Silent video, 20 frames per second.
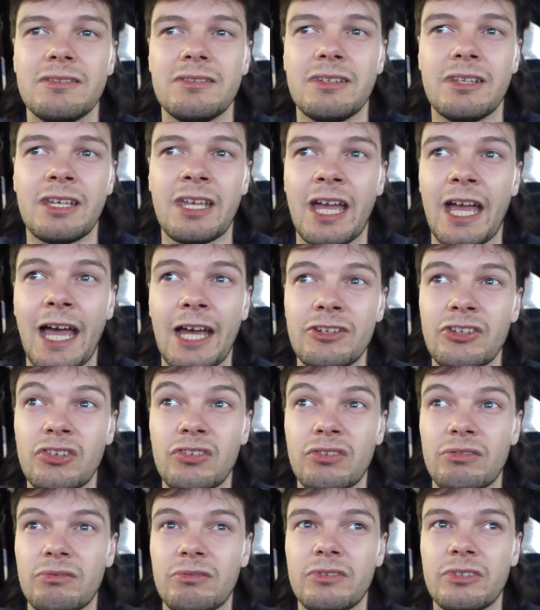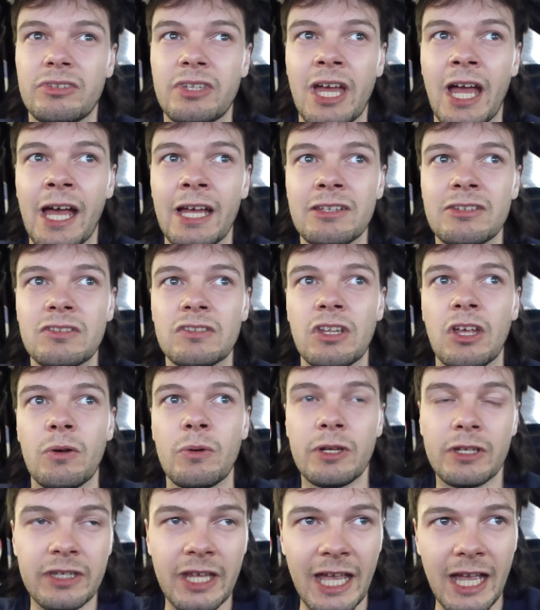The car just started
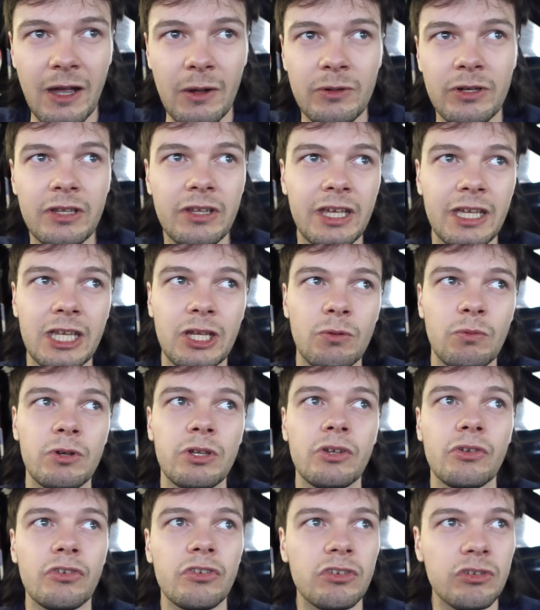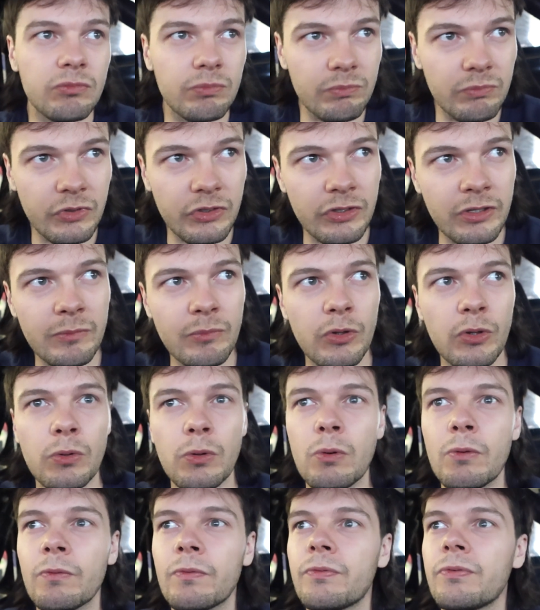slowing down in like a real
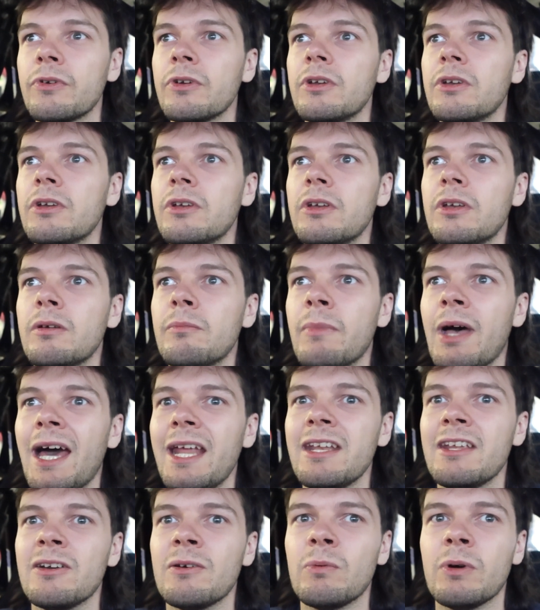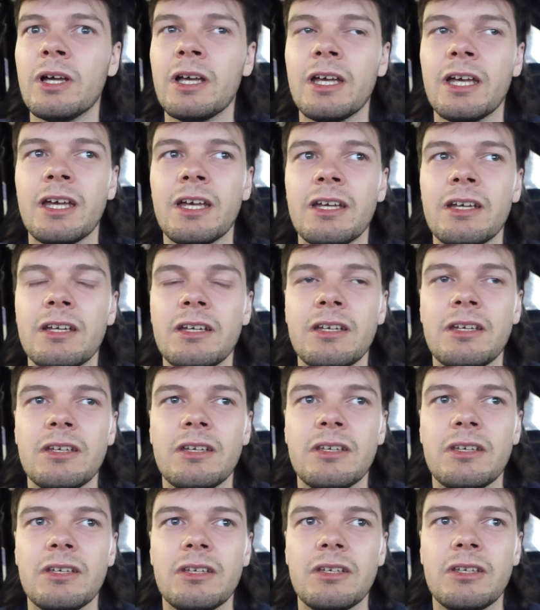smooth manner, where,
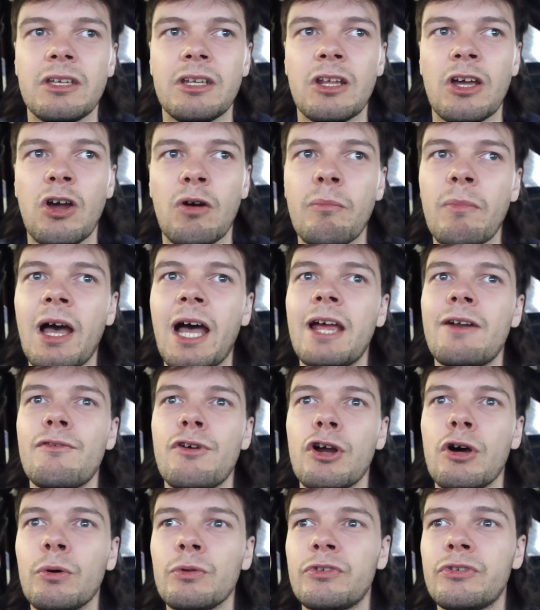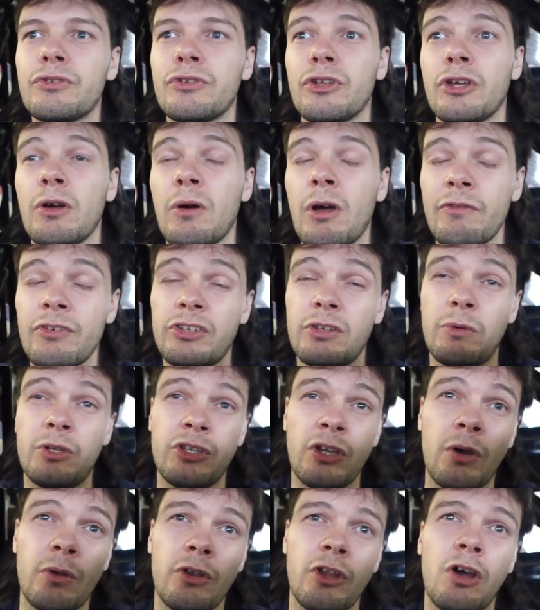you know, my Roadster, obviously
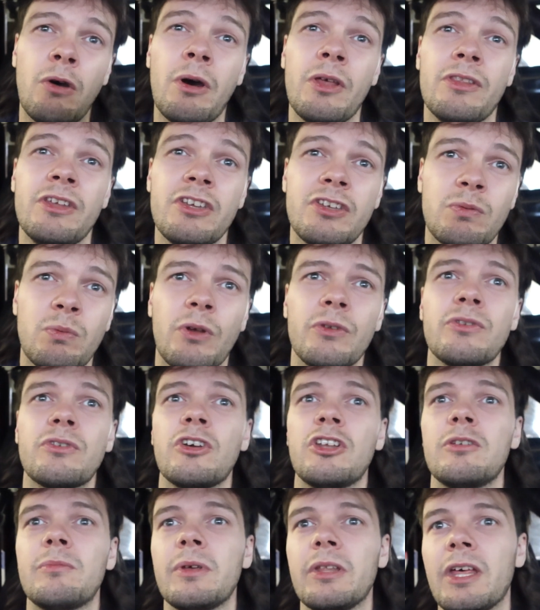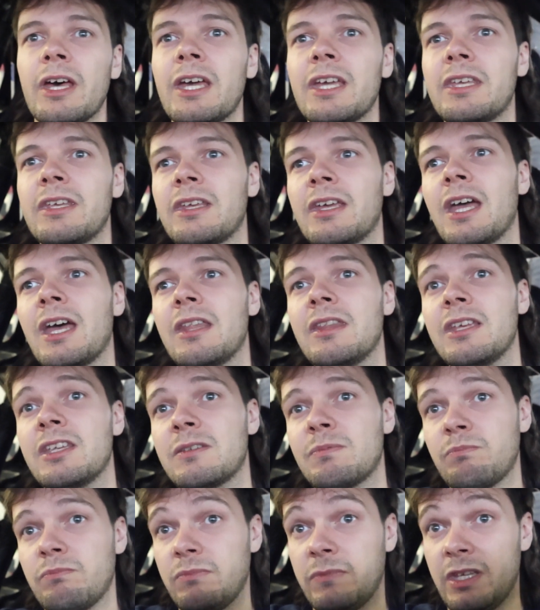we don't know what this one's going to be like yet.
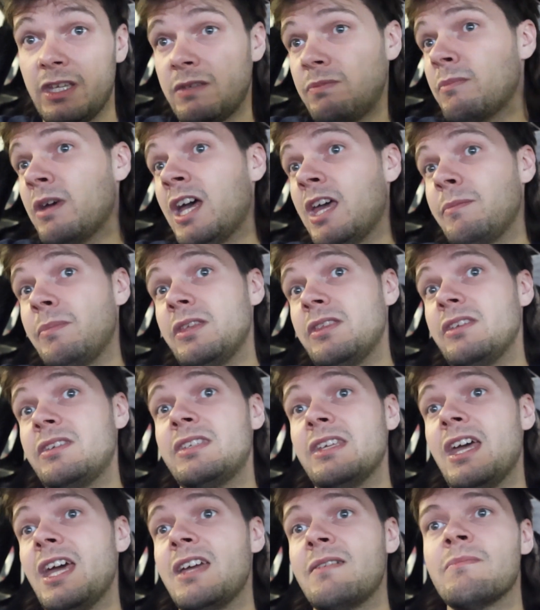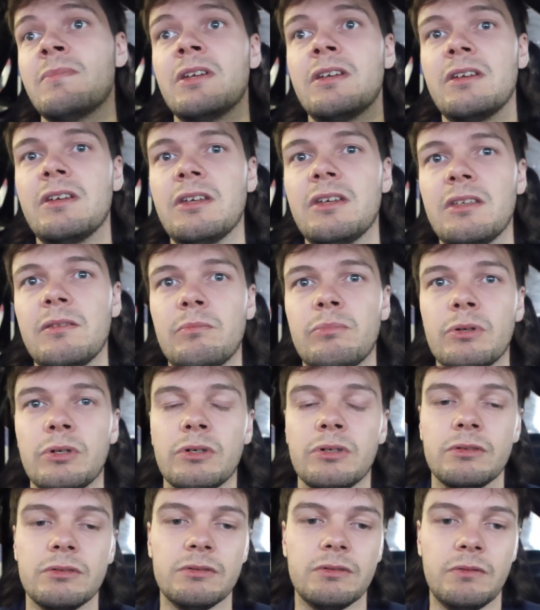This might be the same,
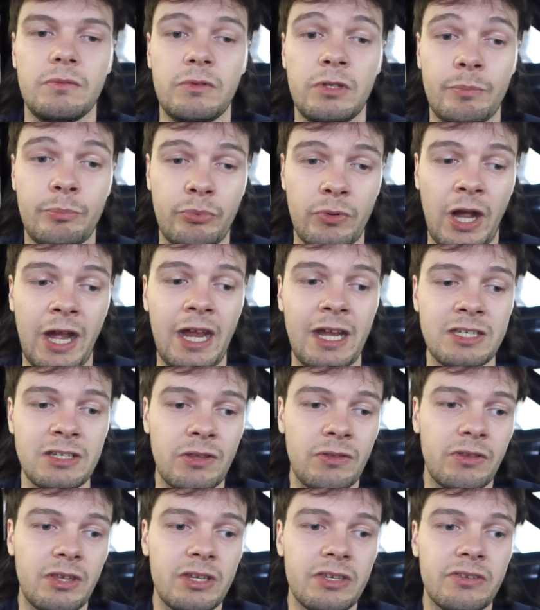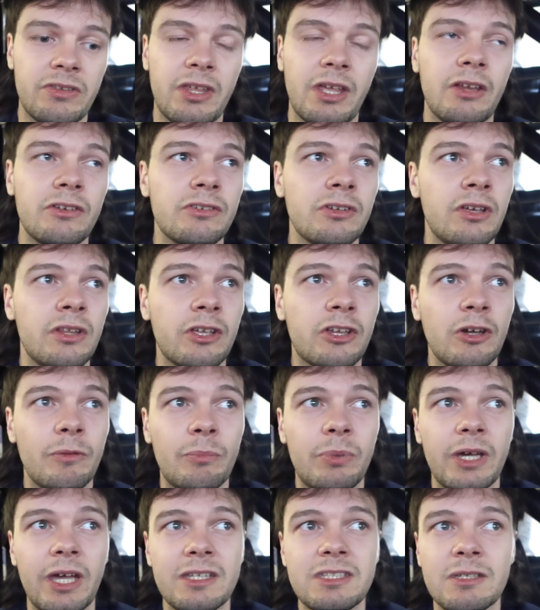but the brakes on this thing, certainly
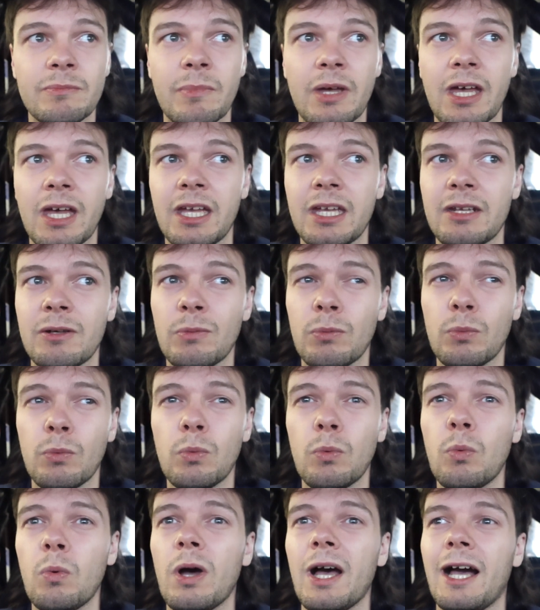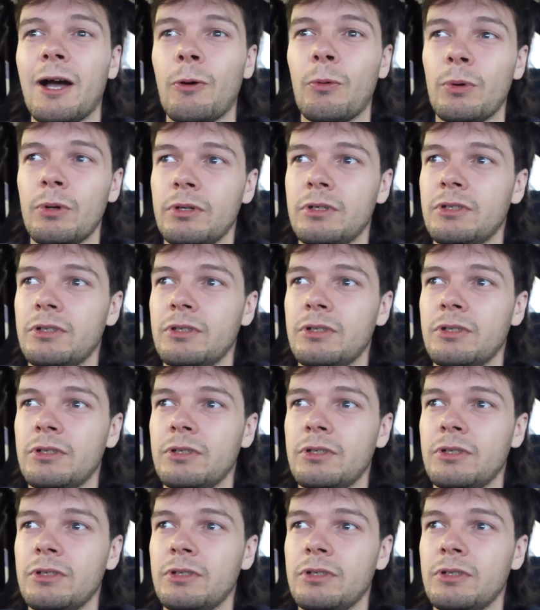compared to mine, wow,